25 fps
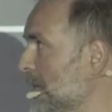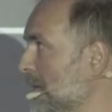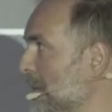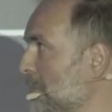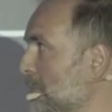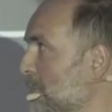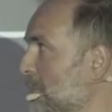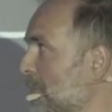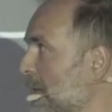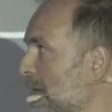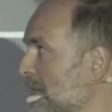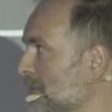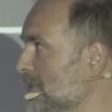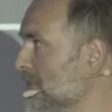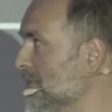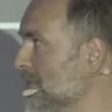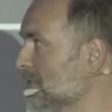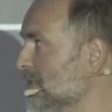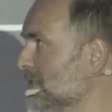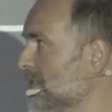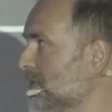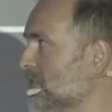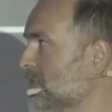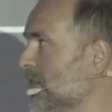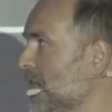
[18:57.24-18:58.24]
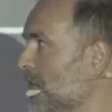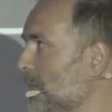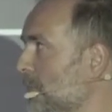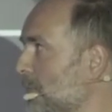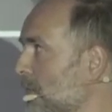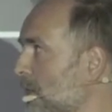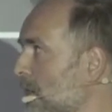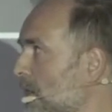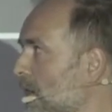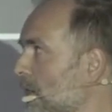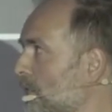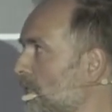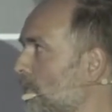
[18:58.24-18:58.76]
make best
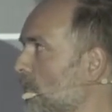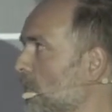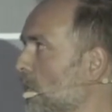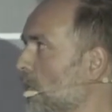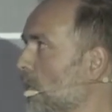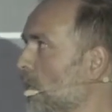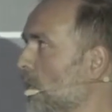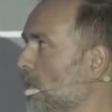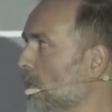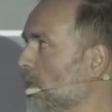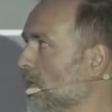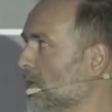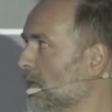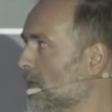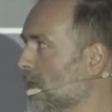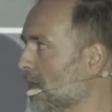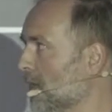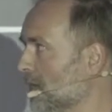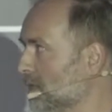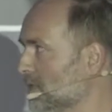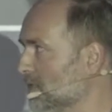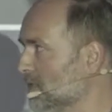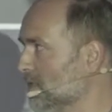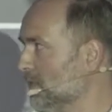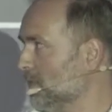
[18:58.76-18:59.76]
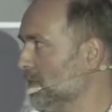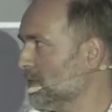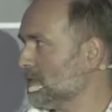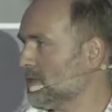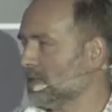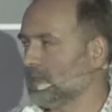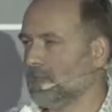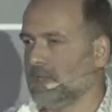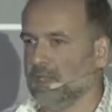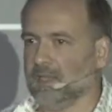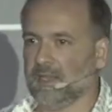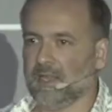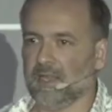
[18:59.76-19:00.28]
setup for all
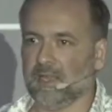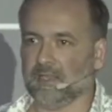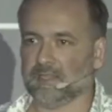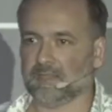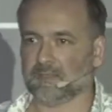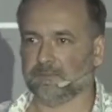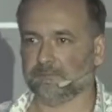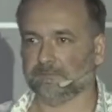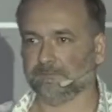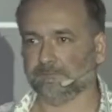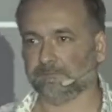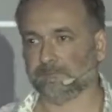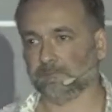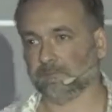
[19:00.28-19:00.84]
customers it has.